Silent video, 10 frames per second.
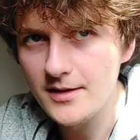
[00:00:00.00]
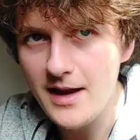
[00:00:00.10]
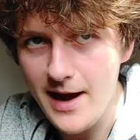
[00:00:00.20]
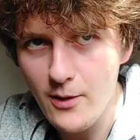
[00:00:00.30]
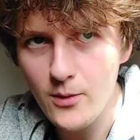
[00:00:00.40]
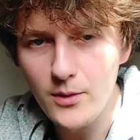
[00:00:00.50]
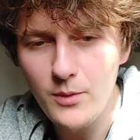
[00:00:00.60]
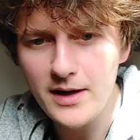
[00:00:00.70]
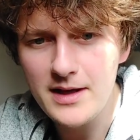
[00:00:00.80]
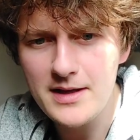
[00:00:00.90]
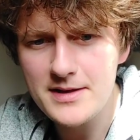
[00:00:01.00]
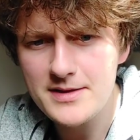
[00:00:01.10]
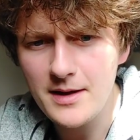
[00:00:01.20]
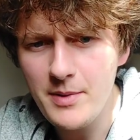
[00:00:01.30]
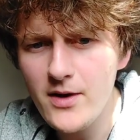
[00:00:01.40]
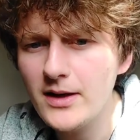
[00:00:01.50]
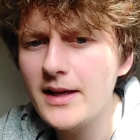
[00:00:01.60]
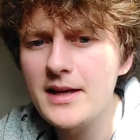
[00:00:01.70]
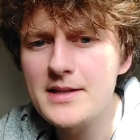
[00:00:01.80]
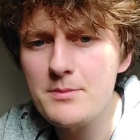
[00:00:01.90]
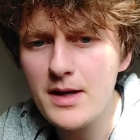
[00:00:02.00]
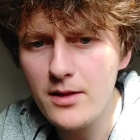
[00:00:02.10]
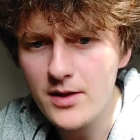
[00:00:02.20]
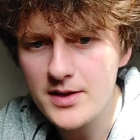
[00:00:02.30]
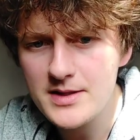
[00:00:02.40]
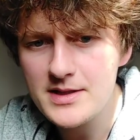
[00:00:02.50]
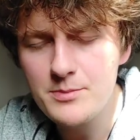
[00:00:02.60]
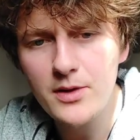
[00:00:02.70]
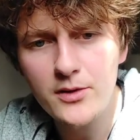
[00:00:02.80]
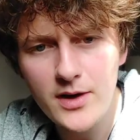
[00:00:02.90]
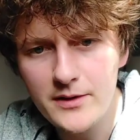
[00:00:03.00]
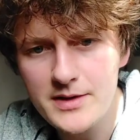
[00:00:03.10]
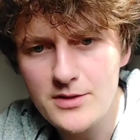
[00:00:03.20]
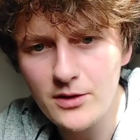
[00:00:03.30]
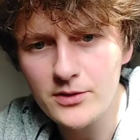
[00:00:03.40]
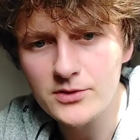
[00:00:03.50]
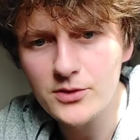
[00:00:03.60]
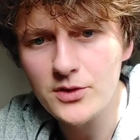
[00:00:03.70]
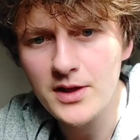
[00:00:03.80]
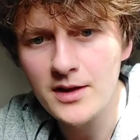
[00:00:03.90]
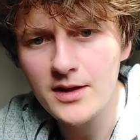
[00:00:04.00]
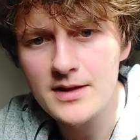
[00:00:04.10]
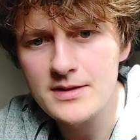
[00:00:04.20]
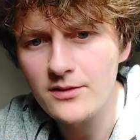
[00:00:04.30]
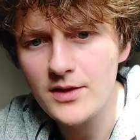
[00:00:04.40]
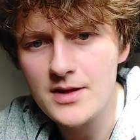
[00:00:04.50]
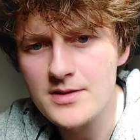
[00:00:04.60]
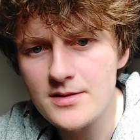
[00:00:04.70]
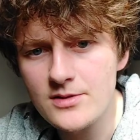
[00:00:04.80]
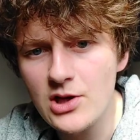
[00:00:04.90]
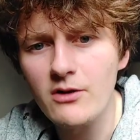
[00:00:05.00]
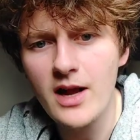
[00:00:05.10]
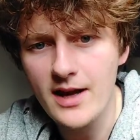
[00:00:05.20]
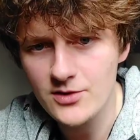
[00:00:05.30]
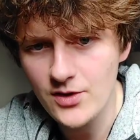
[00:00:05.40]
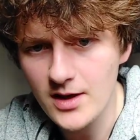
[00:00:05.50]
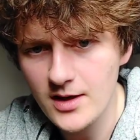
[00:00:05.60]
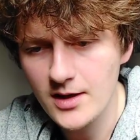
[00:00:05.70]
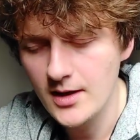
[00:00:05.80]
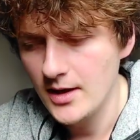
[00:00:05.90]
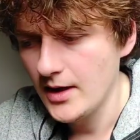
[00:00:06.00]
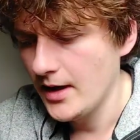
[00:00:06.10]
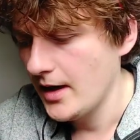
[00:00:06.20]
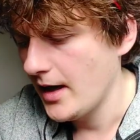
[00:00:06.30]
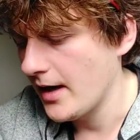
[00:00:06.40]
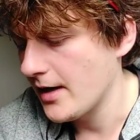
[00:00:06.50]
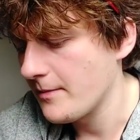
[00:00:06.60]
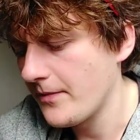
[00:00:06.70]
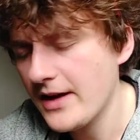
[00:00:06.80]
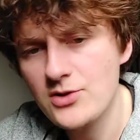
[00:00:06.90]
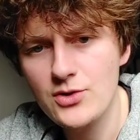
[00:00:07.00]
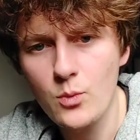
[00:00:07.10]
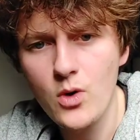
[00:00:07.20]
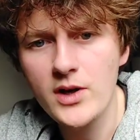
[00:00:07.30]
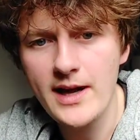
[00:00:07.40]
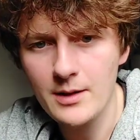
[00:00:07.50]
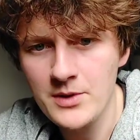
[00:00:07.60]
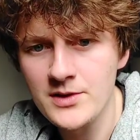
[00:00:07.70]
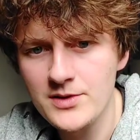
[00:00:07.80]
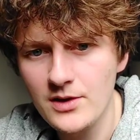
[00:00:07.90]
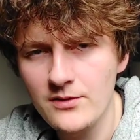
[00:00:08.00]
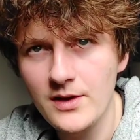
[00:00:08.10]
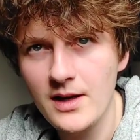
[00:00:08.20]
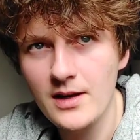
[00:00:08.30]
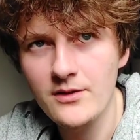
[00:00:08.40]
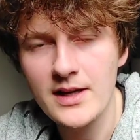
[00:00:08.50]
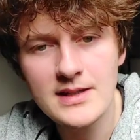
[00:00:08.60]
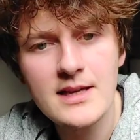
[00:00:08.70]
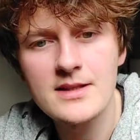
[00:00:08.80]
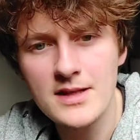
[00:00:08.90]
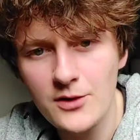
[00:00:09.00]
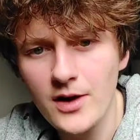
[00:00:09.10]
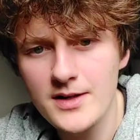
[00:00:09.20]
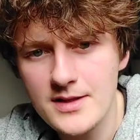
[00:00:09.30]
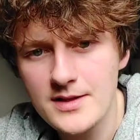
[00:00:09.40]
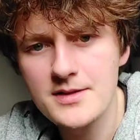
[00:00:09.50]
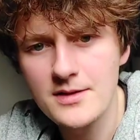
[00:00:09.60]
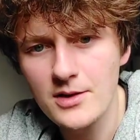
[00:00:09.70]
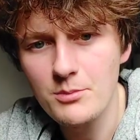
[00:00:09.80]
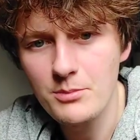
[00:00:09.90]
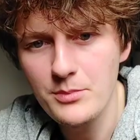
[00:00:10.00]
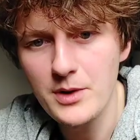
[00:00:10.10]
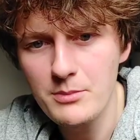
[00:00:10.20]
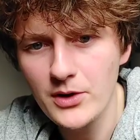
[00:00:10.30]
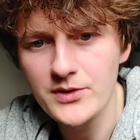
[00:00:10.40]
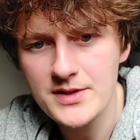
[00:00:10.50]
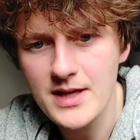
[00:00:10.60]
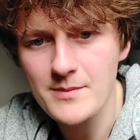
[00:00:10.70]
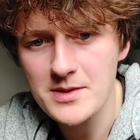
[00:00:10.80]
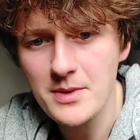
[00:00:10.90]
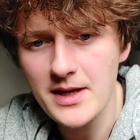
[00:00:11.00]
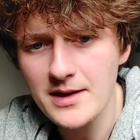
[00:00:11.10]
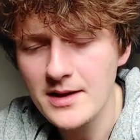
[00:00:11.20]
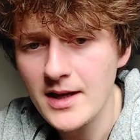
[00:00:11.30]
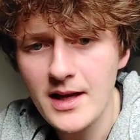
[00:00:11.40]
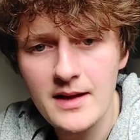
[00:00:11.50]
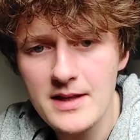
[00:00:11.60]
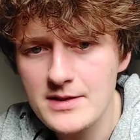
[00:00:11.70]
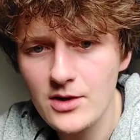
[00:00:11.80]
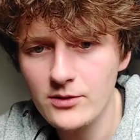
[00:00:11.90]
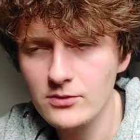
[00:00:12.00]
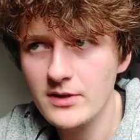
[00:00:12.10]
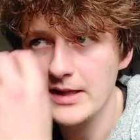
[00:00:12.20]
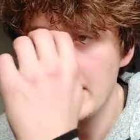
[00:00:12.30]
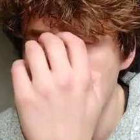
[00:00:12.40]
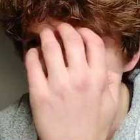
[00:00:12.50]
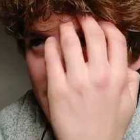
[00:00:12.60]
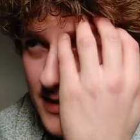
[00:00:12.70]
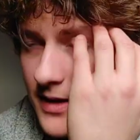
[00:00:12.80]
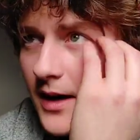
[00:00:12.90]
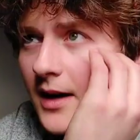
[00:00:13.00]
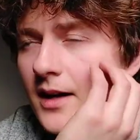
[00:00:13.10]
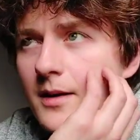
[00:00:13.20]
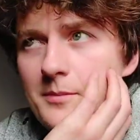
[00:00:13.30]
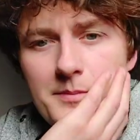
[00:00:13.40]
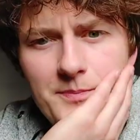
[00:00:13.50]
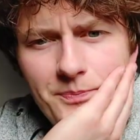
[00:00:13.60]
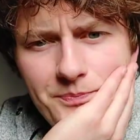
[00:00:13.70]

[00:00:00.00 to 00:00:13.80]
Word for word: now when he is apparently in his mid 30s, but throughout this novel talking as if he is geriatric. Um, that's just one element of the kind of identity crisis that, that Bond seems to be in. This novel really is um,